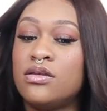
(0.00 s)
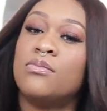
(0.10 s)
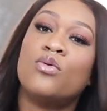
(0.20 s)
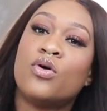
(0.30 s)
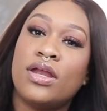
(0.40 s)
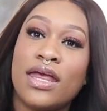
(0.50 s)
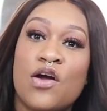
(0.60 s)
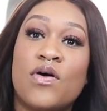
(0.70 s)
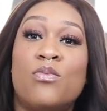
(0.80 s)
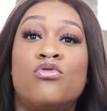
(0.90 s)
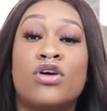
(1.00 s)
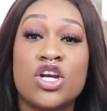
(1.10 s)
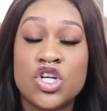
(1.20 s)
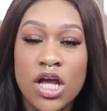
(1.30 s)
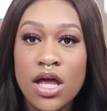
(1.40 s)
in the morning if I'm
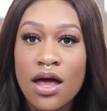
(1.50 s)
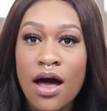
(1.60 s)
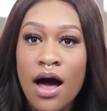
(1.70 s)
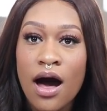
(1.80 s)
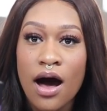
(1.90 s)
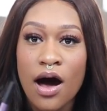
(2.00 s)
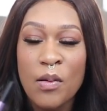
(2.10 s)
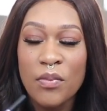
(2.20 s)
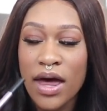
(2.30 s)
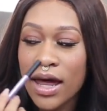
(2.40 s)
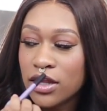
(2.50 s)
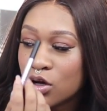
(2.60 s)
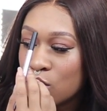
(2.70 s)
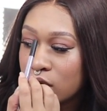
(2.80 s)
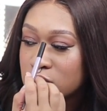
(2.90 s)
rushing and I
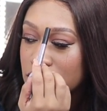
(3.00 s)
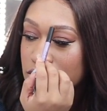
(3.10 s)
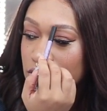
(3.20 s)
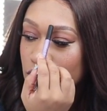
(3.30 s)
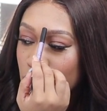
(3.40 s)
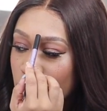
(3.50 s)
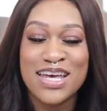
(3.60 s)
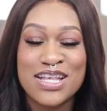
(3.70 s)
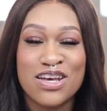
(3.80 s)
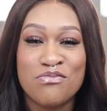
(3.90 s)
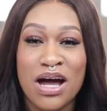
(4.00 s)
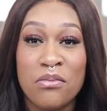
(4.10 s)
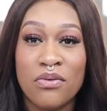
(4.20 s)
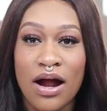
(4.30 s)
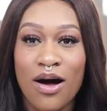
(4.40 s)
don't get to do sides of
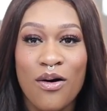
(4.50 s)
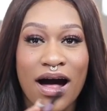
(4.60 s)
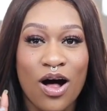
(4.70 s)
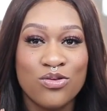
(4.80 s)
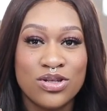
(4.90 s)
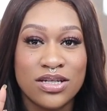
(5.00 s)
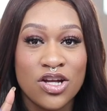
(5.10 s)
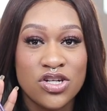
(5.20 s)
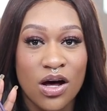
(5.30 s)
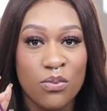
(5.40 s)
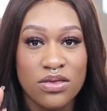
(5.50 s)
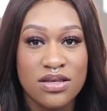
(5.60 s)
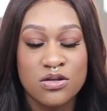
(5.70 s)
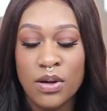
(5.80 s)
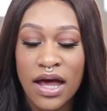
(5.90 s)
my brow, I'll touch up with
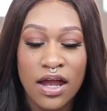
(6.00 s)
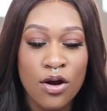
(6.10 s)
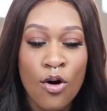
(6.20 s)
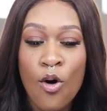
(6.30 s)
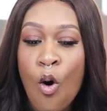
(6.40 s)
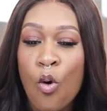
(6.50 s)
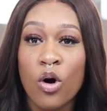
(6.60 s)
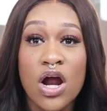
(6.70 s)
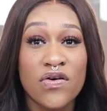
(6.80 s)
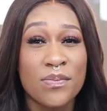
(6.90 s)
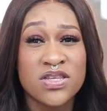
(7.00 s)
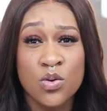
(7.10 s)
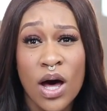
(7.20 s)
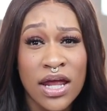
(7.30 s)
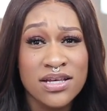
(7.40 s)
this pen, or if I'm
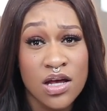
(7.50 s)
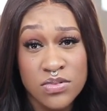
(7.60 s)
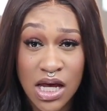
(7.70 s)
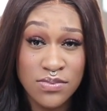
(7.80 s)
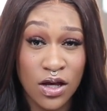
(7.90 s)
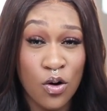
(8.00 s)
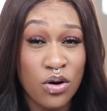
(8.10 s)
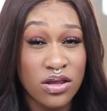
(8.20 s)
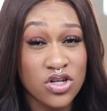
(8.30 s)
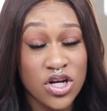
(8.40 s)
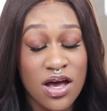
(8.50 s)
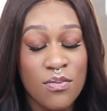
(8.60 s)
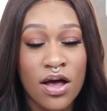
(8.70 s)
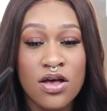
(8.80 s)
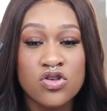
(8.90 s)
sweating, sometimes I go to the
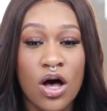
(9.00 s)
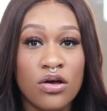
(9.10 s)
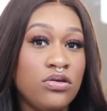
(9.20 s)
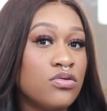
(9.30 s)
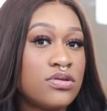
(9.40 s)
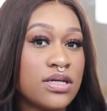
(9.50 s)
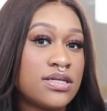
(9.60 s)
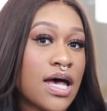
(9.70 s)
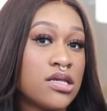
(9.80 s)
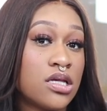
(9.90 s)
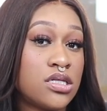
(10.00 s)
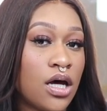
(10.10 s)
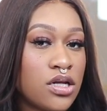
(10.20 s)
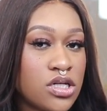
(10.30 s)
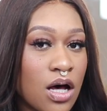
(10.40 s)
gym, so I'll use this as a
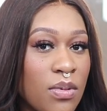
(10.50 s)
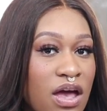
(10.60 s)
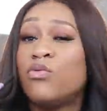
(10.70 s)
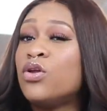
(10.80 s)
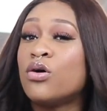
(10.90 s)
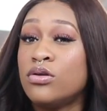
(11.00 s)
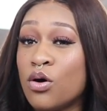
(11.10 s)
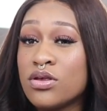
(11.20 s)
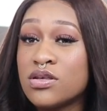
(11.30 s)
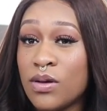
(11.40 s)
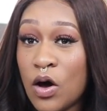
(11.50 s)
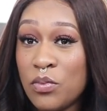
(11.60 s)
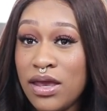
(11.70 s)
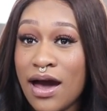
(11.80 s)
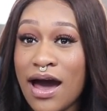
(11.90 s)
touch up. And if you don't know this
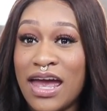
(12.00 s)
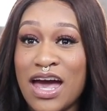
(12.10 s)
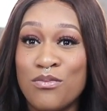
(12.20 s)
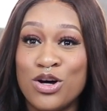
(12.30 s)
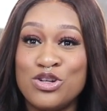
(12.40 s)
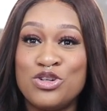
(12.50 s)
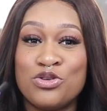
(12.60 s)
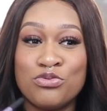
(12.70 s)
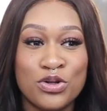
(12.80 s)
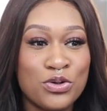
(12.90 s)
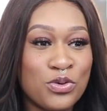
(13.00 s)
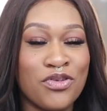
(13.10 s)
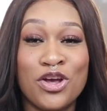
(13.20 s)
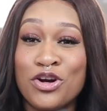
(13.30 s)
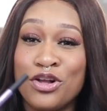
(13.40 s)
about me, I am a true
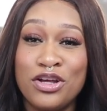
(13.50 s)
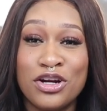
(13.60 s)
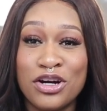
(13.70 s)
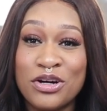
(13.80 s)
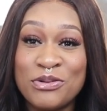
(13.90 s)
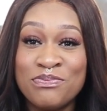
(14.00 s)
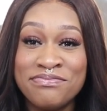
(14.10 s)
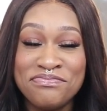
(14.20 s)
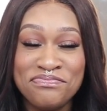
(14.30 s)
girly girl.